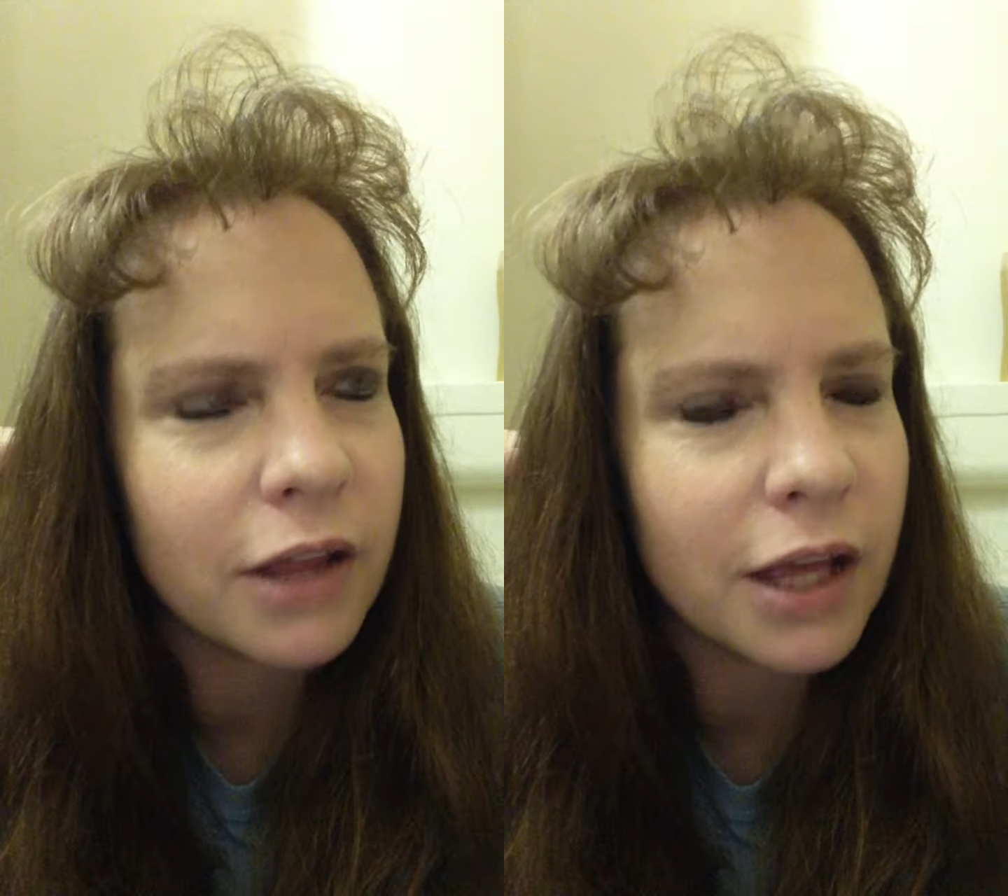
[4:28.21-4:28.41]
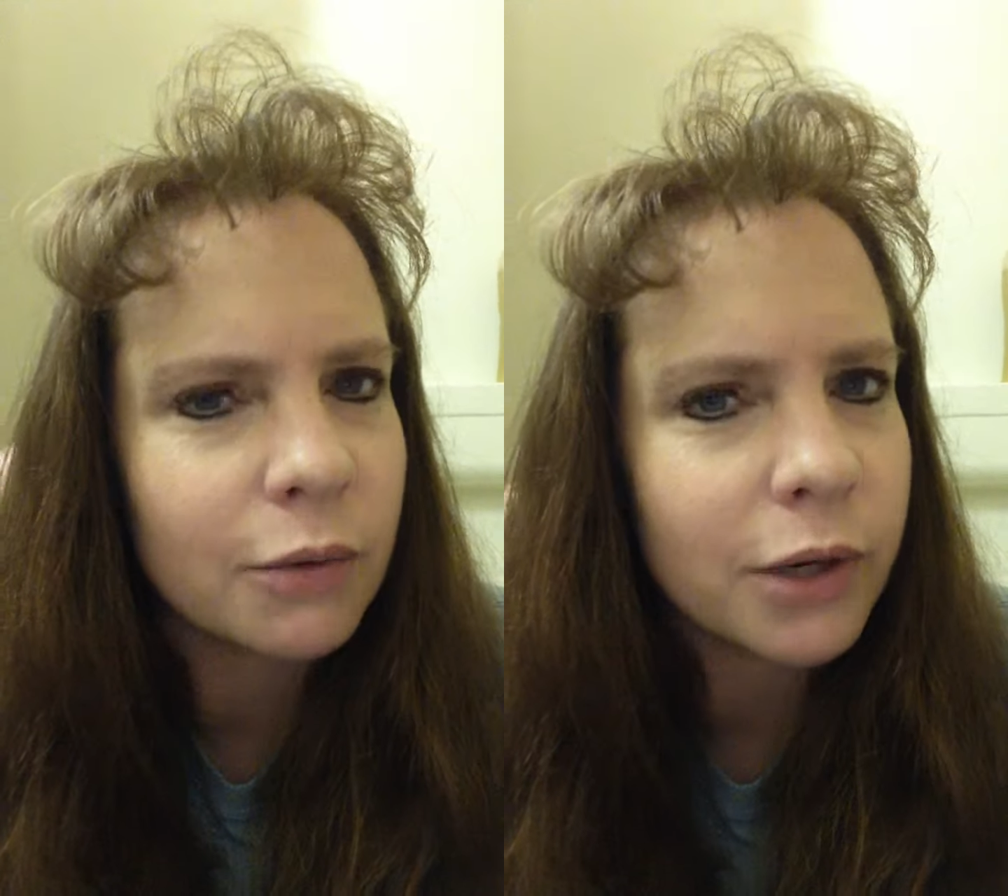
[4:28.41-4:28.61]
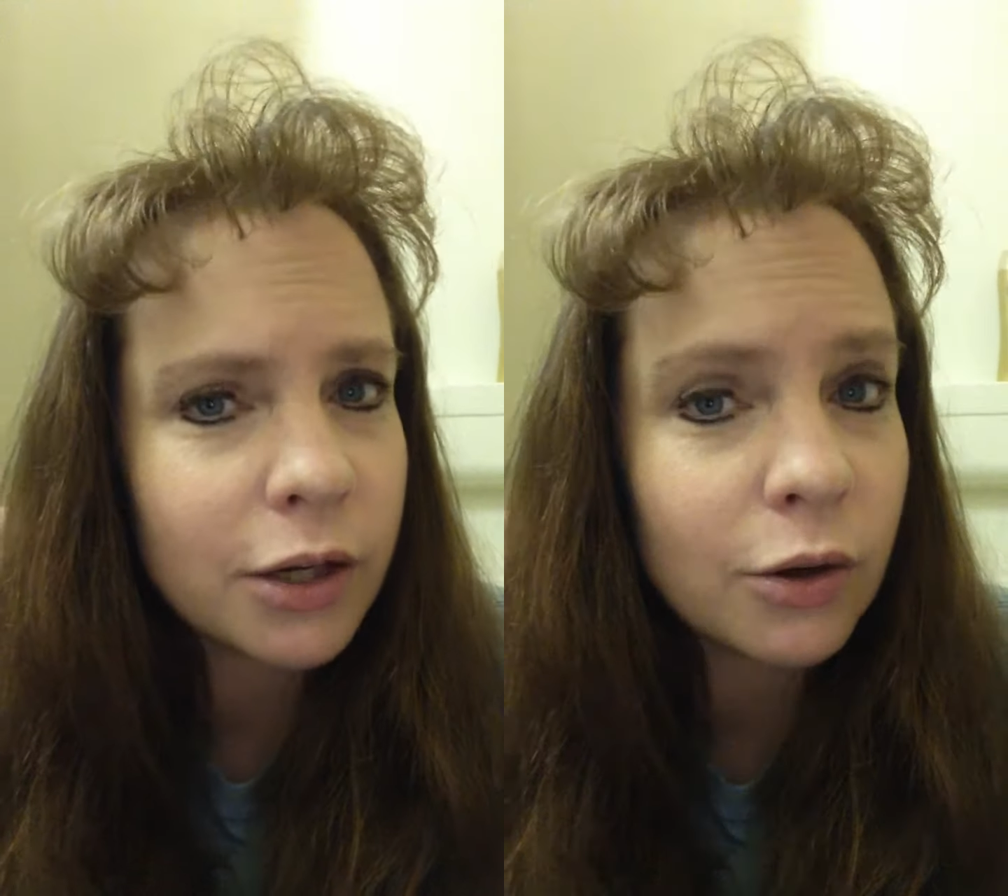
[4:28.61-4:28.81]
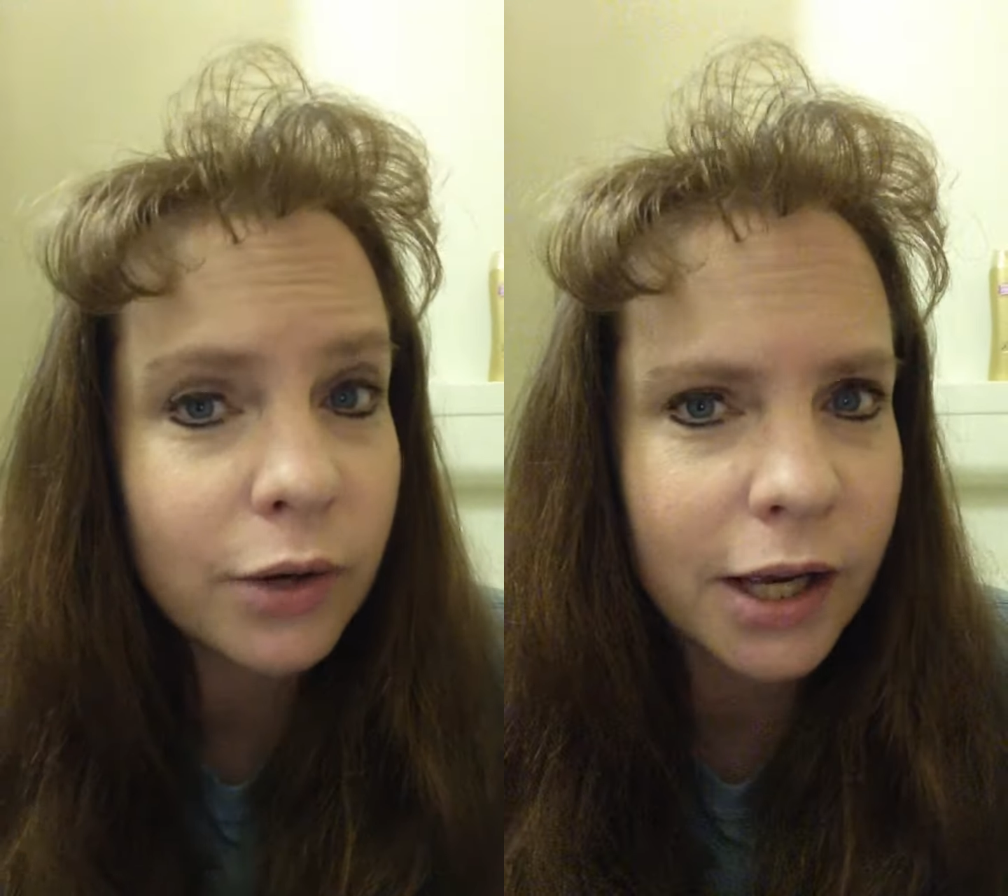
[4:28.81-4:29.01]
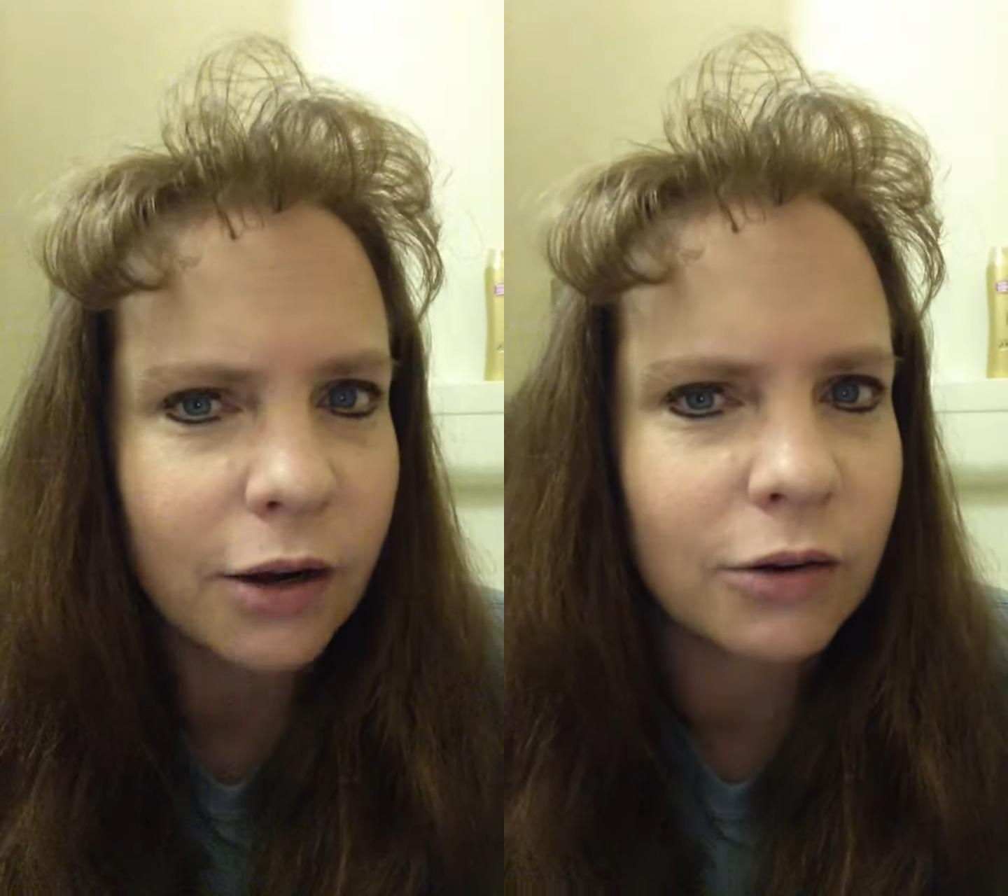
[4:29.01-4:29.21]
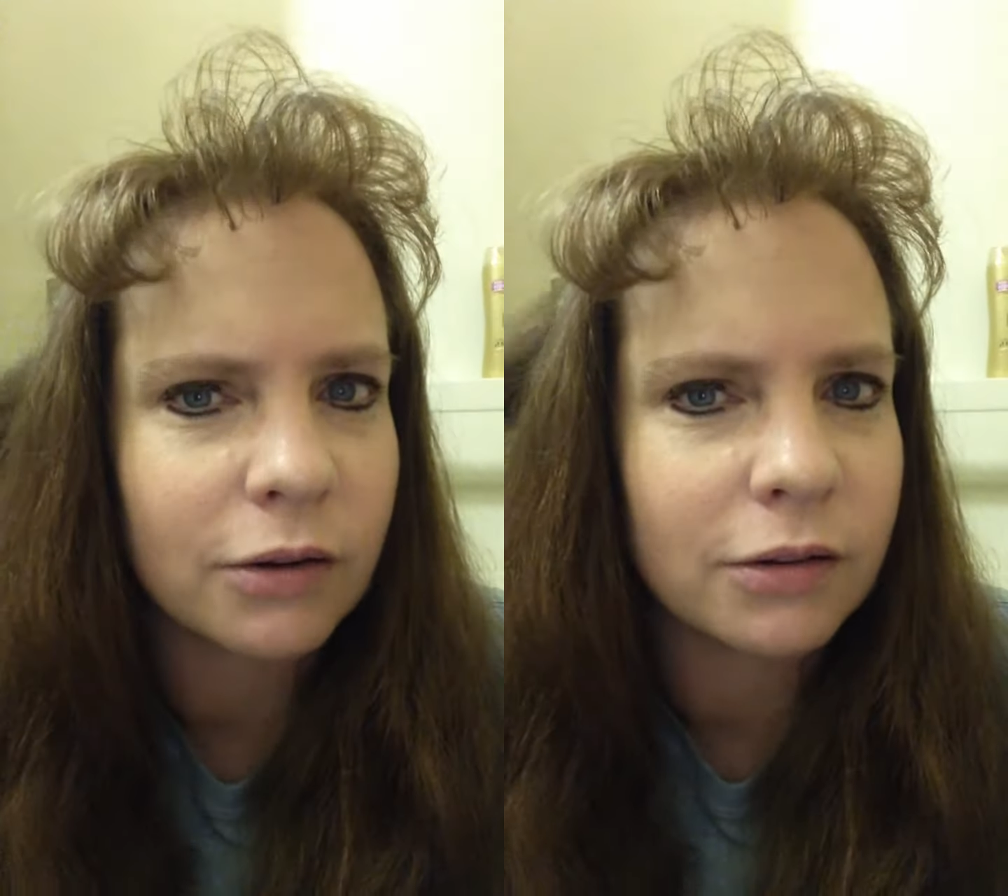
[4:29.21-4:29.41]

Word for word: then what I know now,